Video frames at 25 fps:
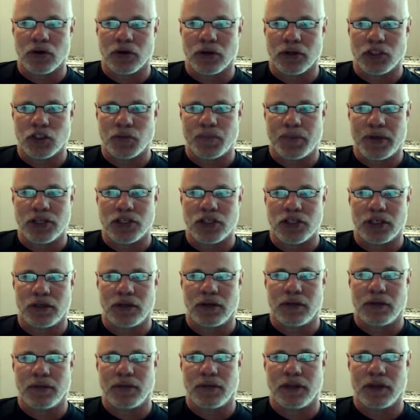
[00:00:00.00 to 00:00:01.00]
especially
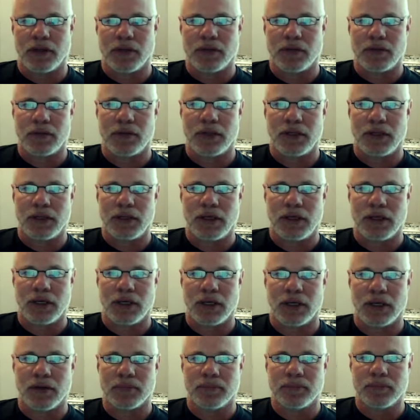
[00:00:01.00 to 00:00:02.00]
on
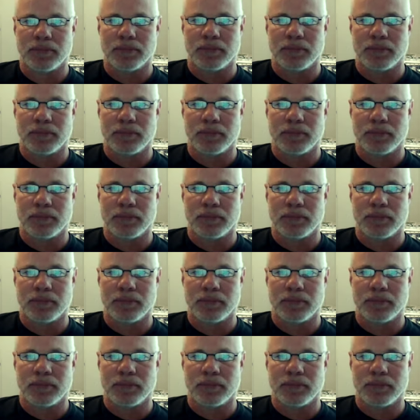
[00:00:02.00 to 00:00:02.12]
the